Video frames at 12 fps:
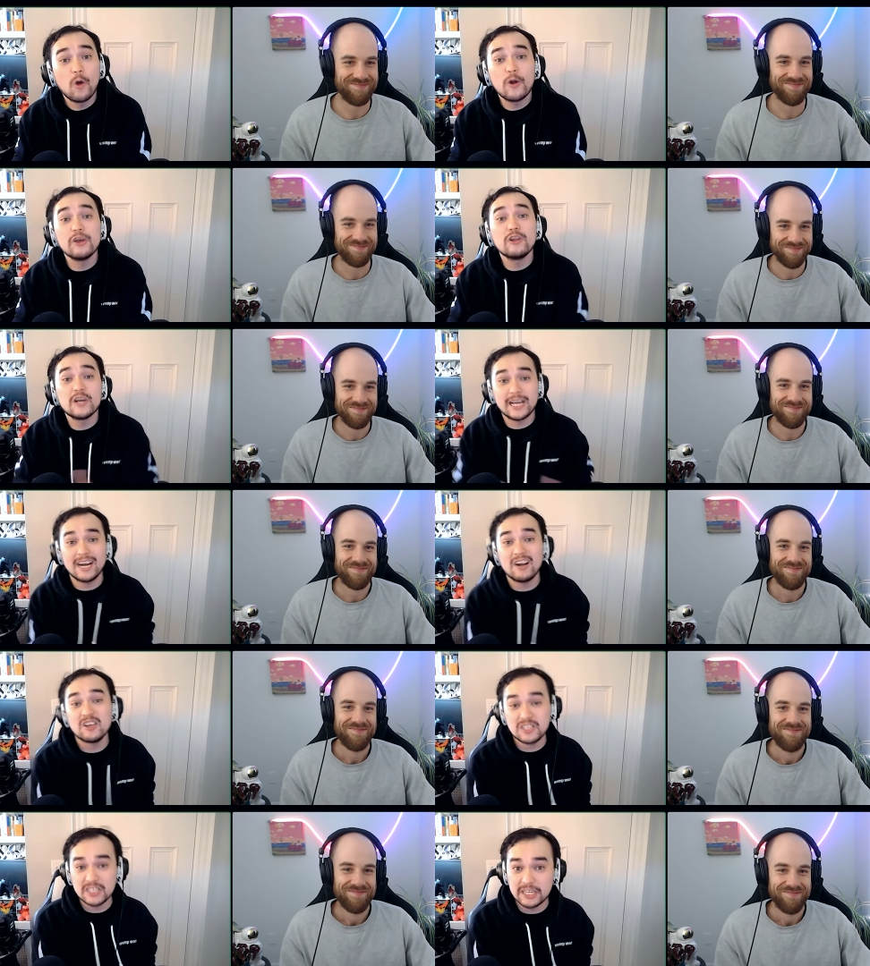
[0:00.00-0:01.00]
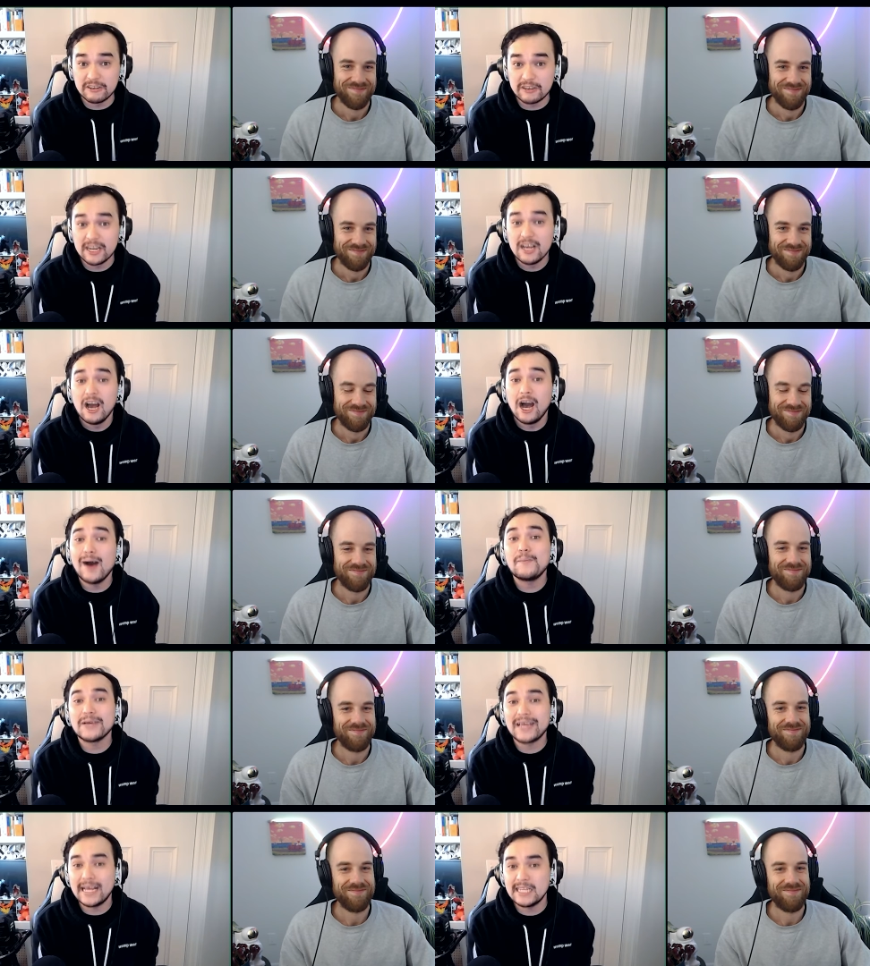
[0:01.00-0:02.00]
Speaker 1: Or are you looking at Oskirin up
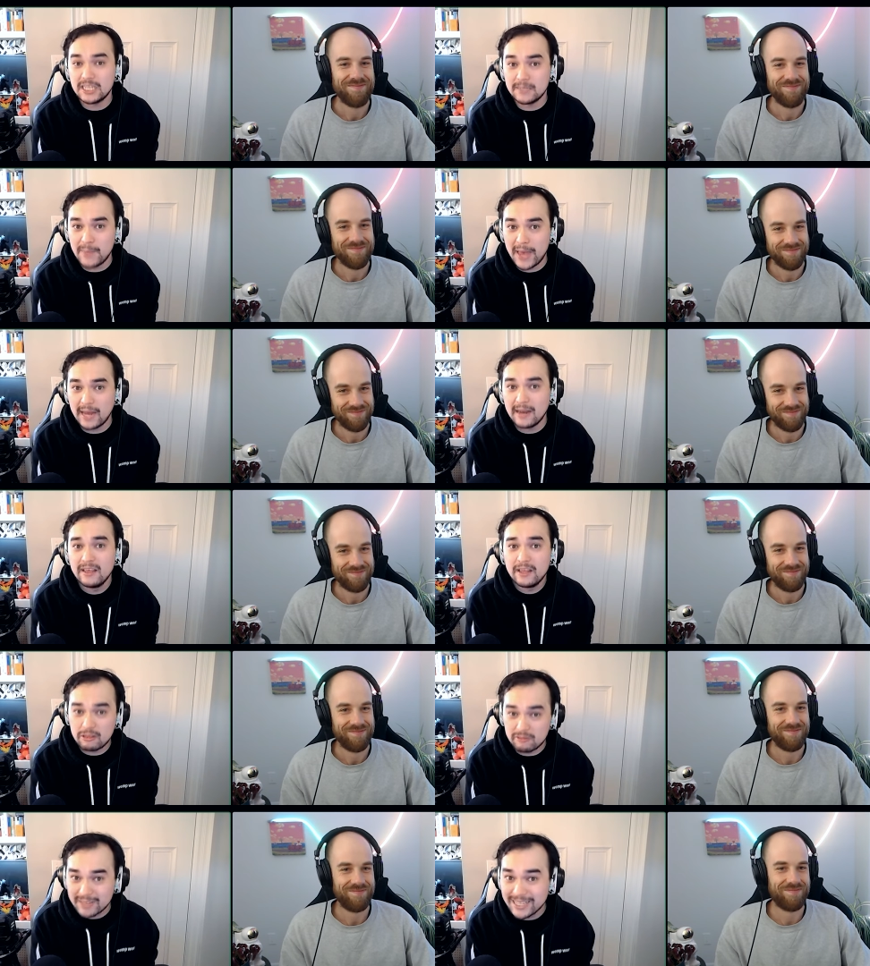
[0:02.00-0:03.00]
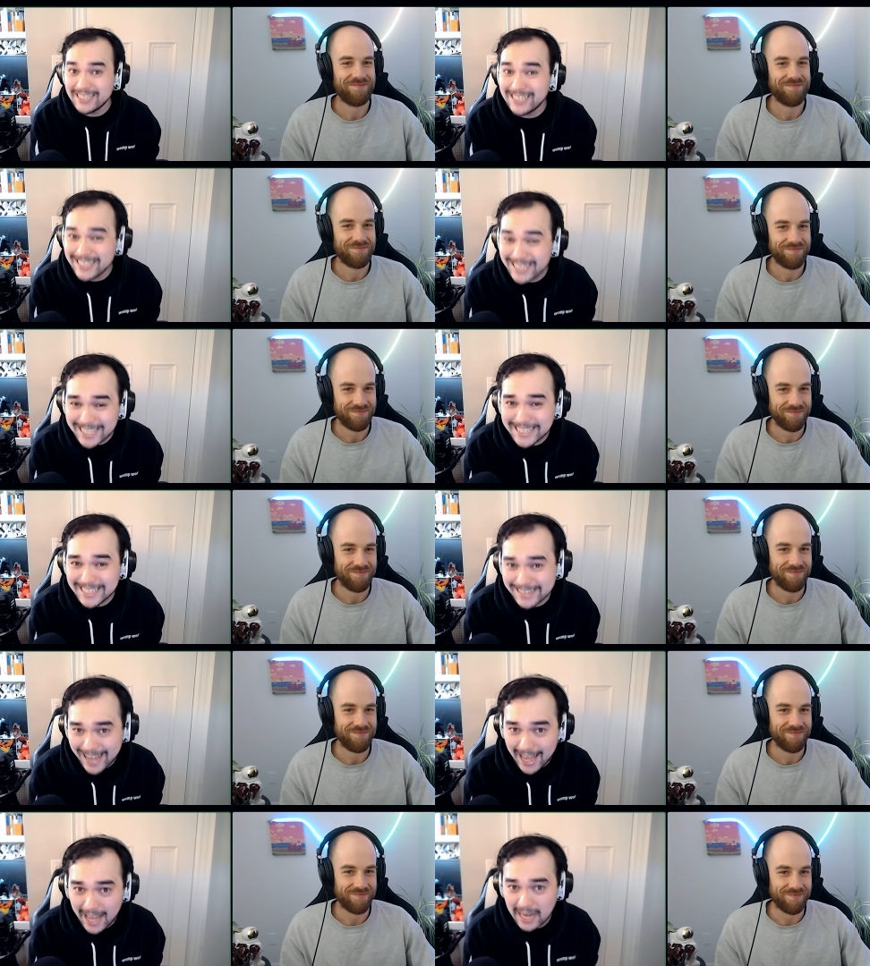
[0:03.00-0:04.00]
against your man, three six
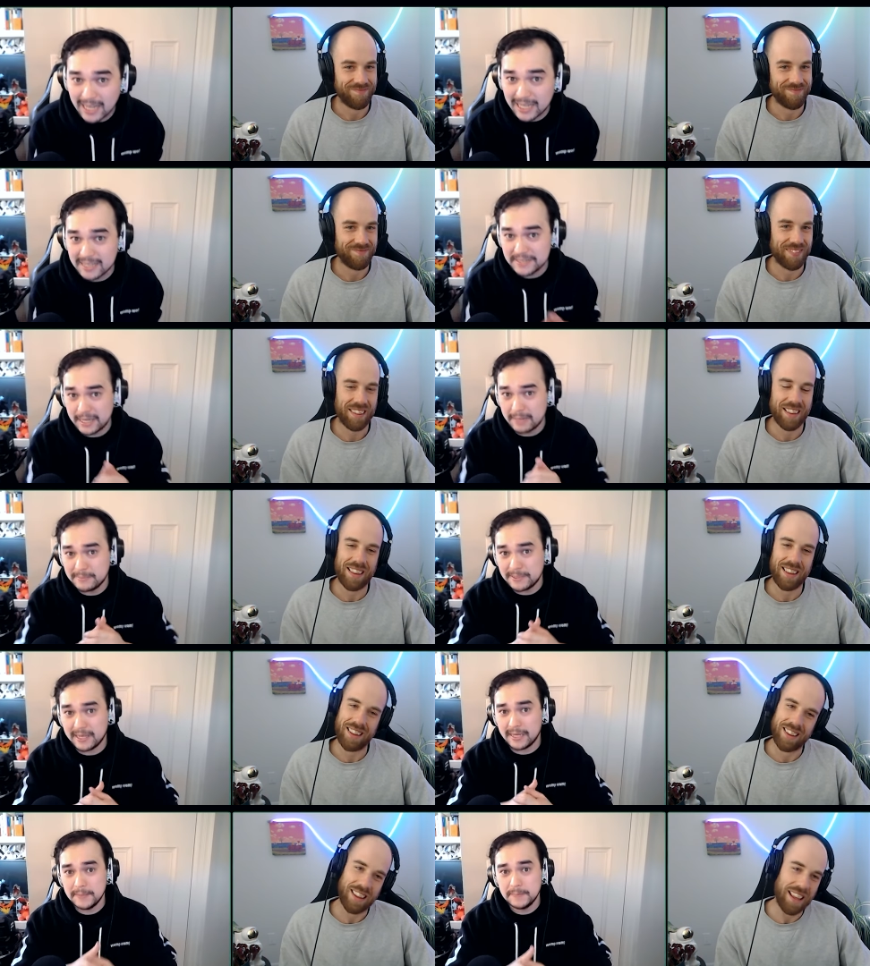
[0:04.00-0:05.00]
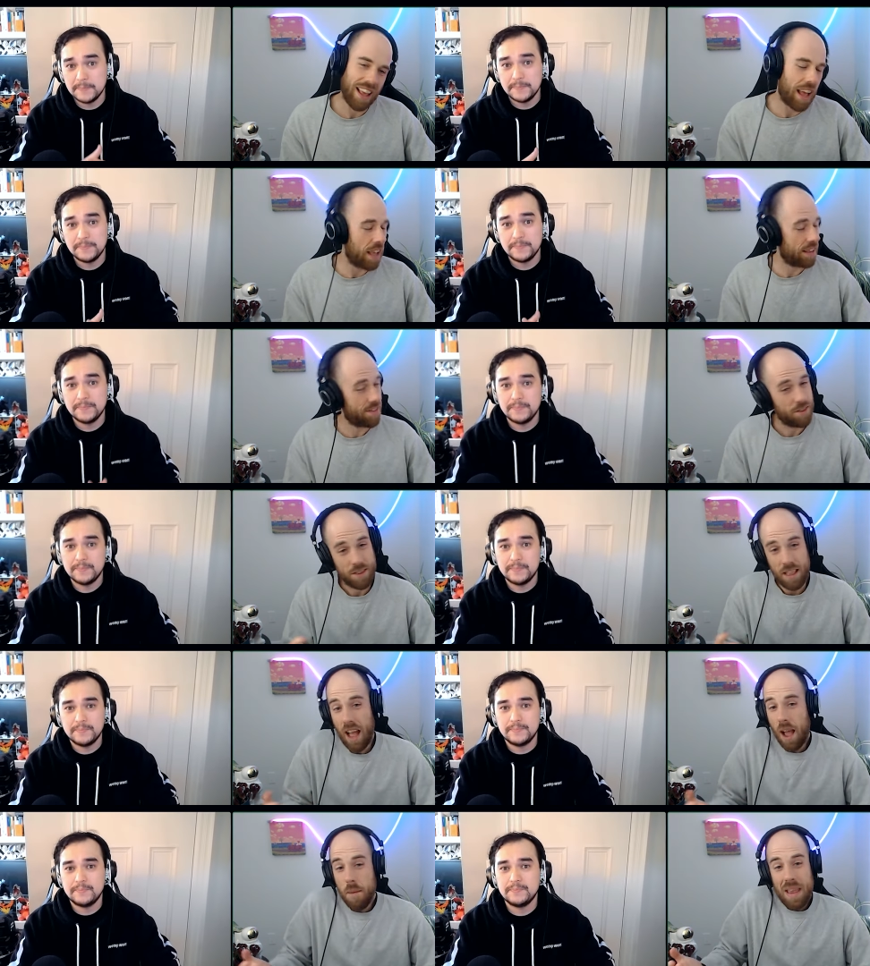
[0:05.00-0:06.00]
nine in the top side?
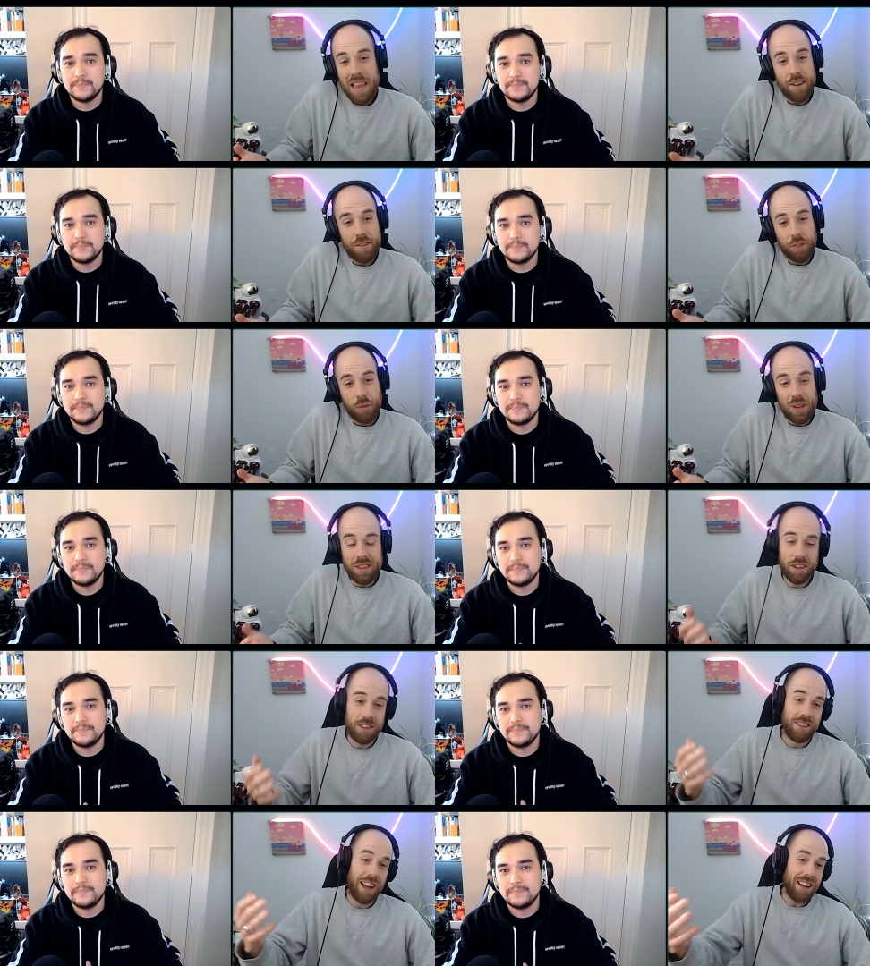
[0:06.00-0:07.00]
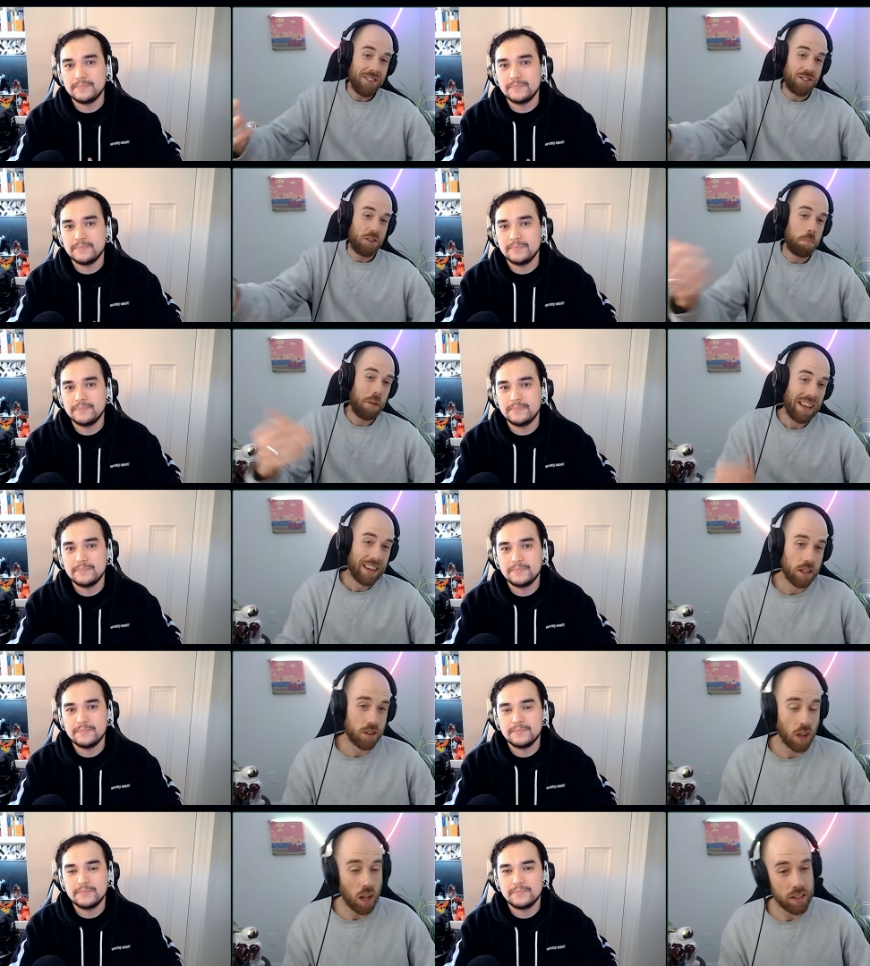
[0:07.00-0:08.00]
Speaker 2: I mean, if three six nine is just playing
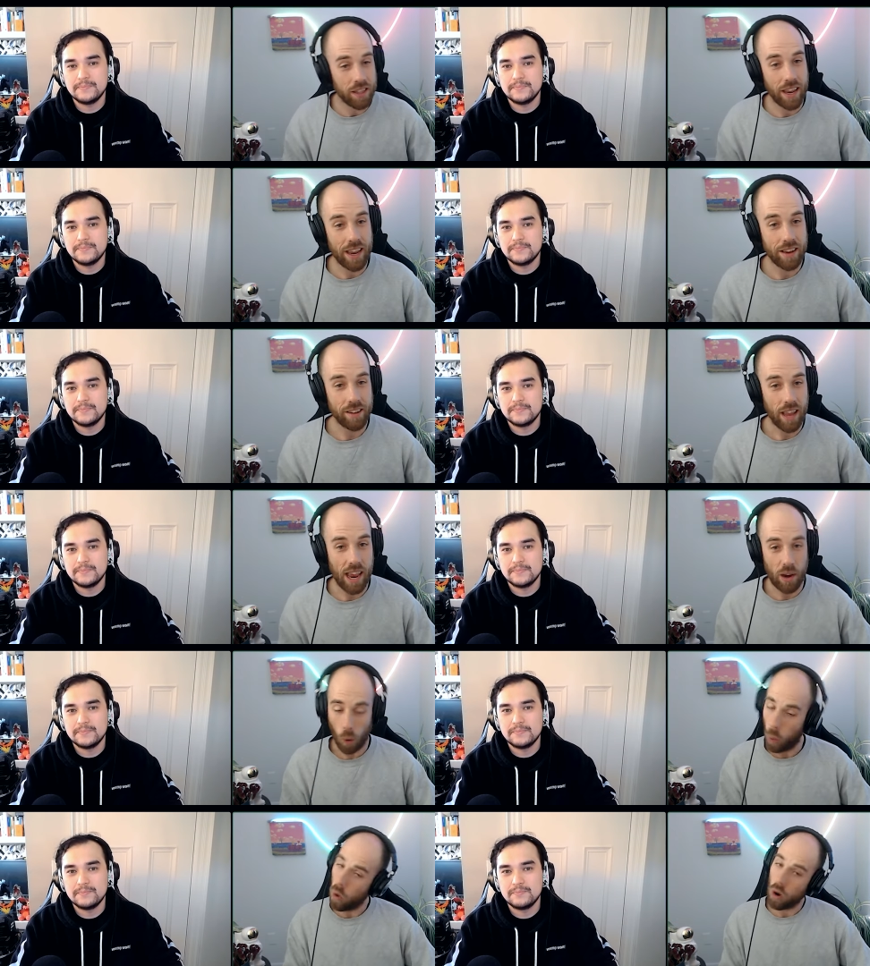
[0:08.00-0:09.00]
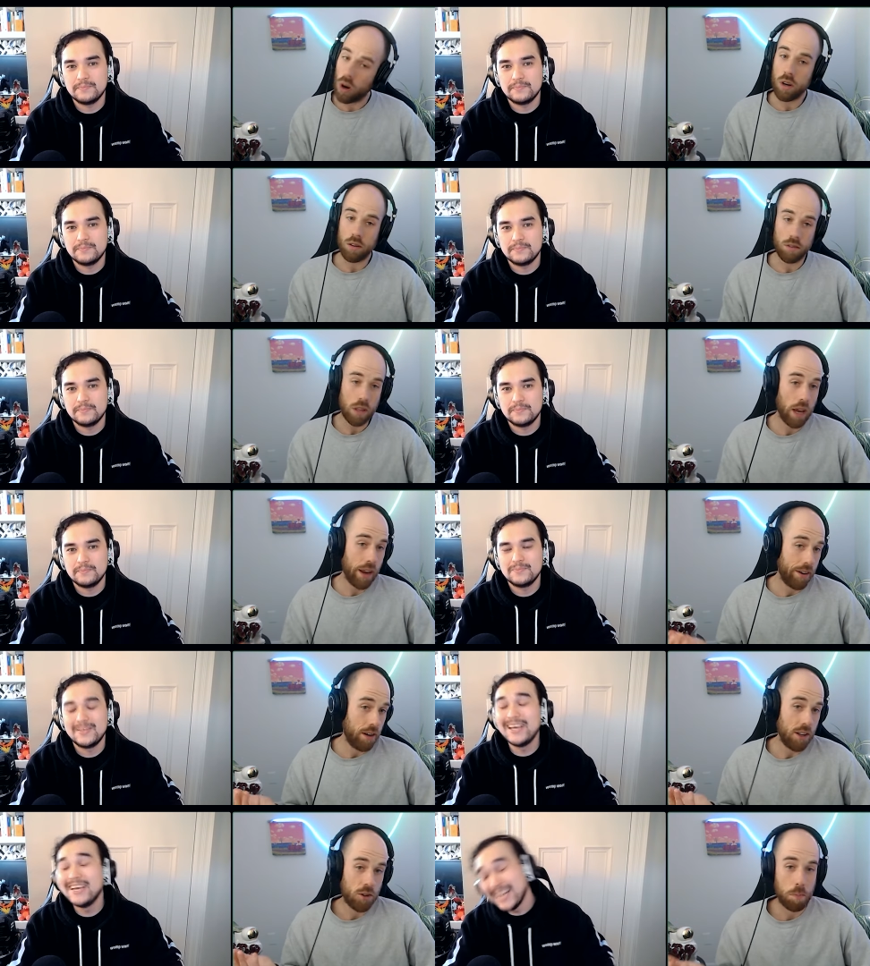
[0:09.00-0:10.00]
Cassante and Ornn, then
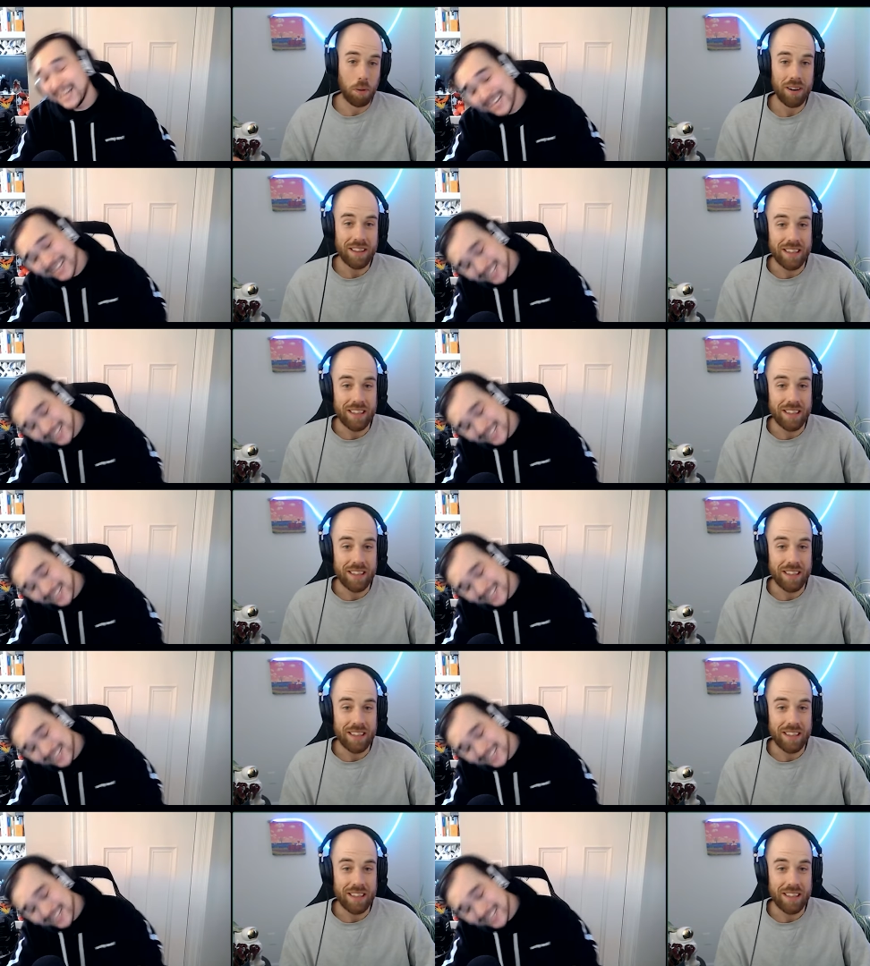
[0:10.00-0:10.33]
it's pretty